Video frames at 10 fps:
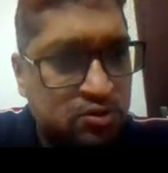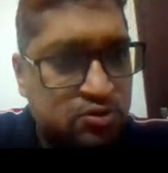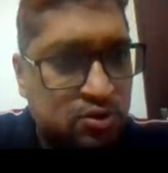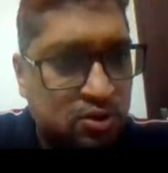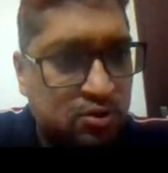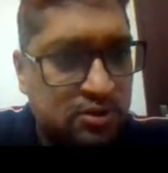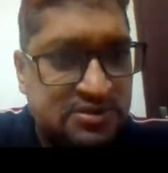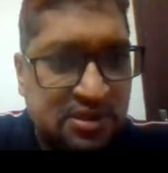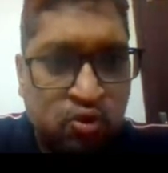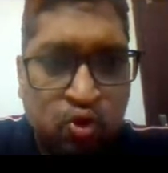So
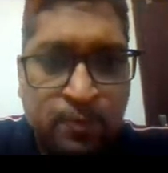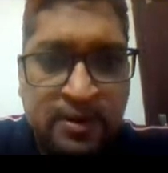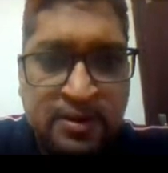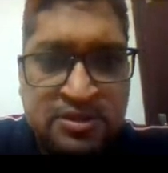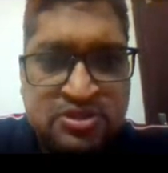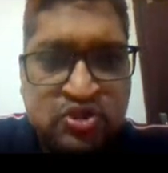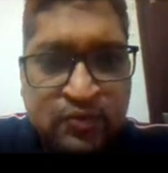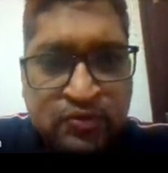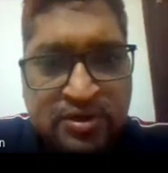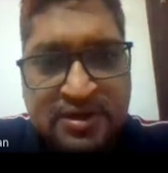it's an open
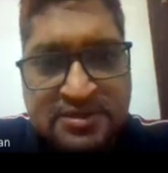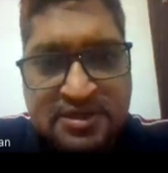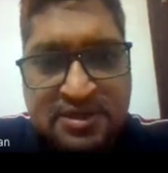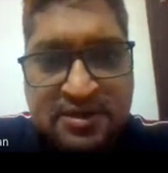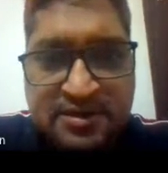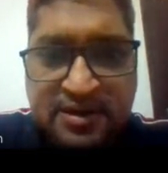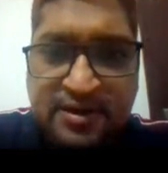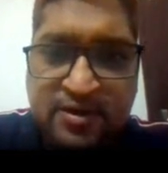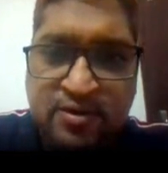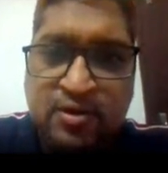distributed ledger
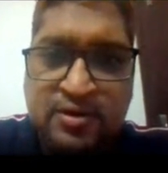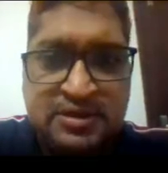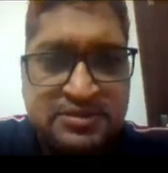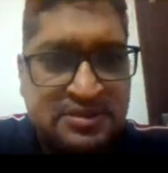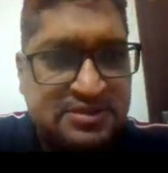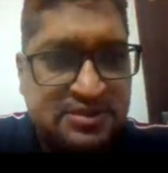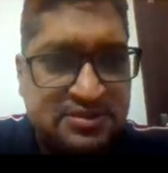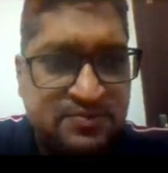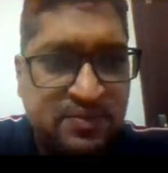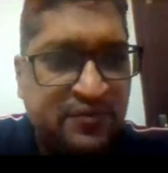that record
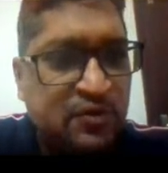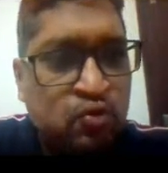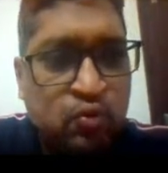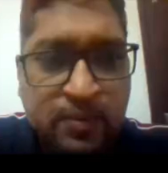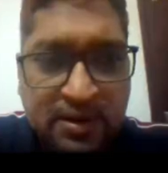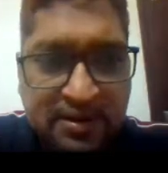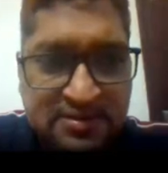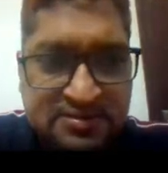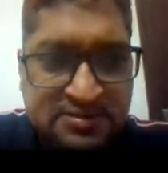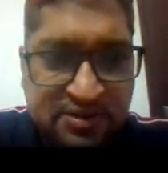transactions between two
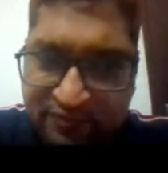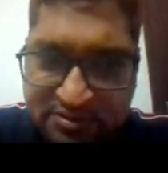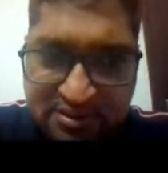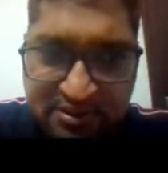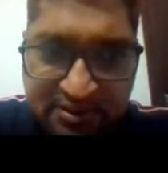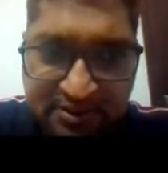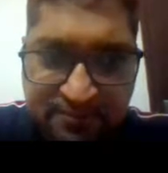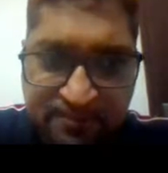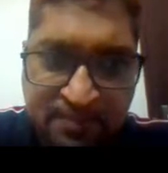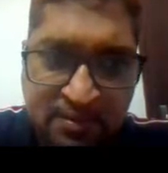parties
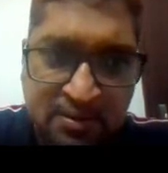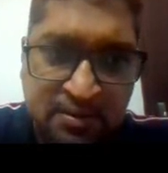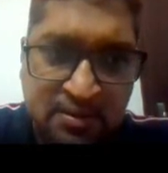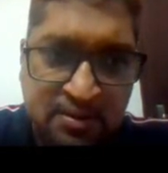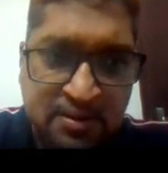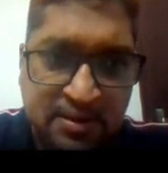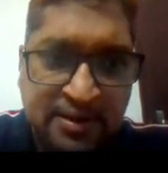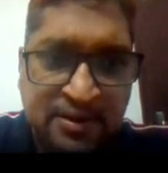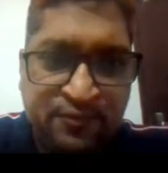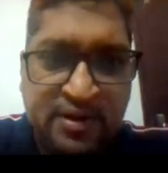efficiently
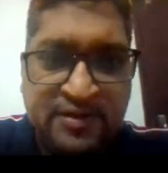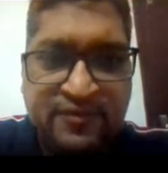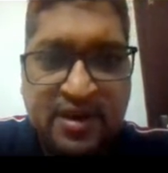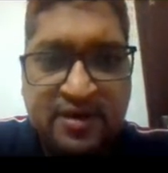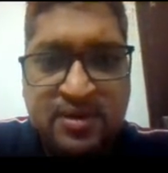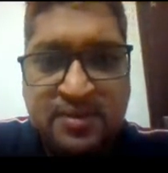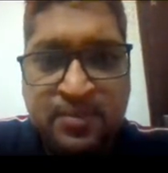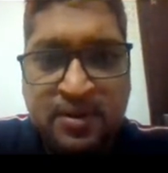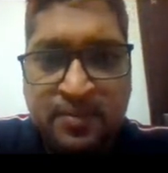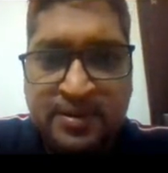and in verifiable
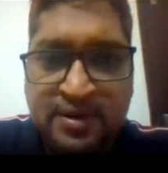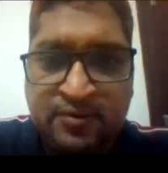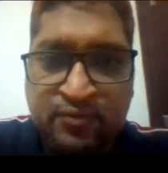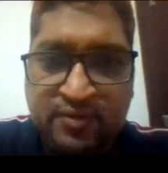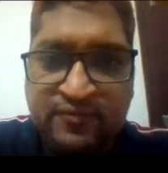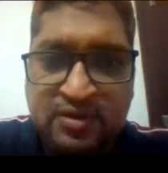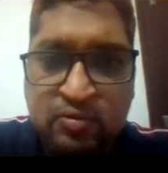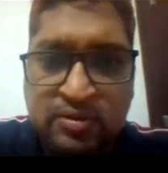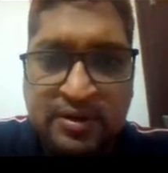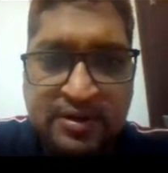and permanent way
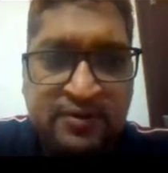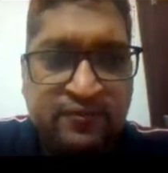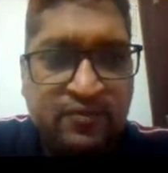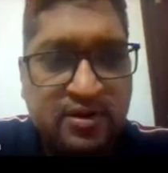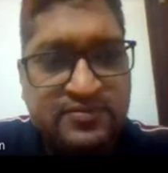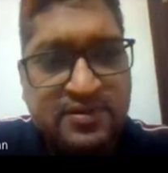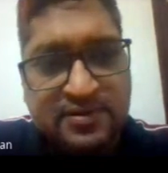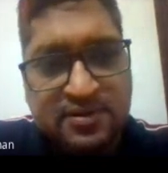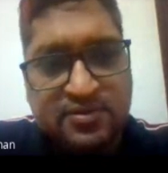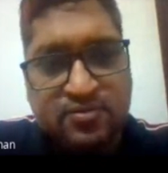without the need for a
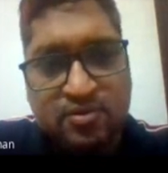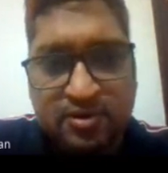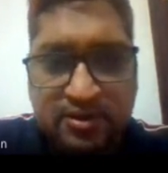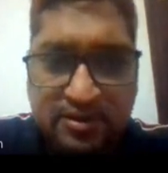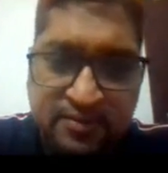central authority.